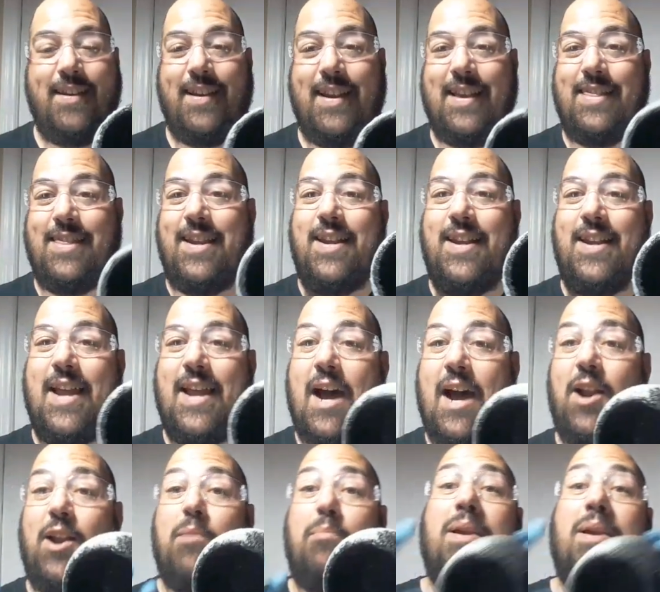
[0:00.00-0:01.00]
And then
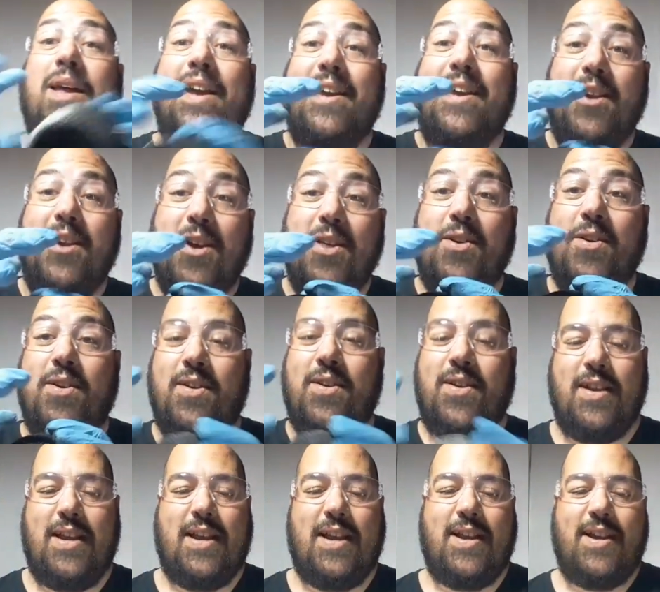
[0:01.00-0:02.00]
I'll apply another
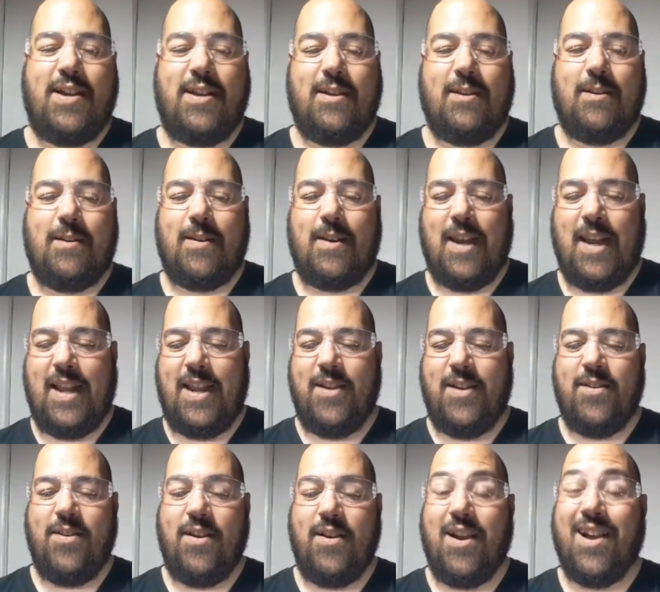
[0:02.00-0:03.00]
layer,